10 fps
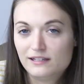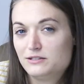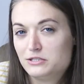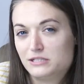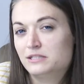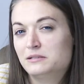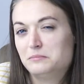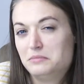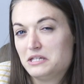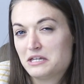it
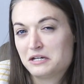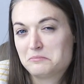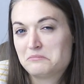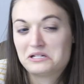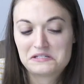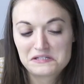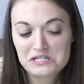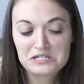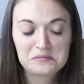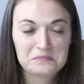shouldn't be that
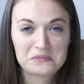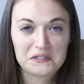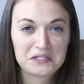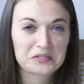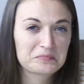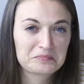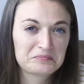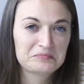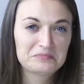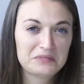messy. Like,
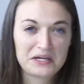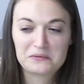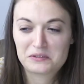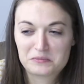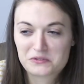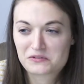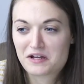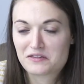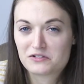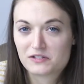I would almost
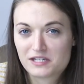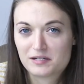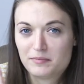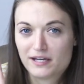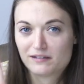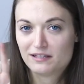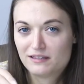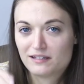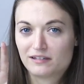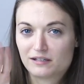rather just get a palette
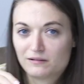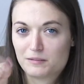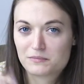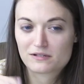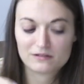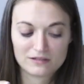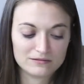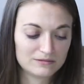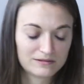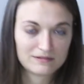that like clips
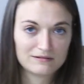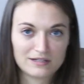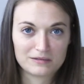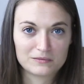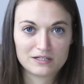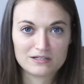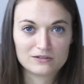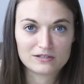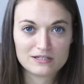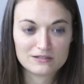closed, like what I
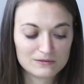usually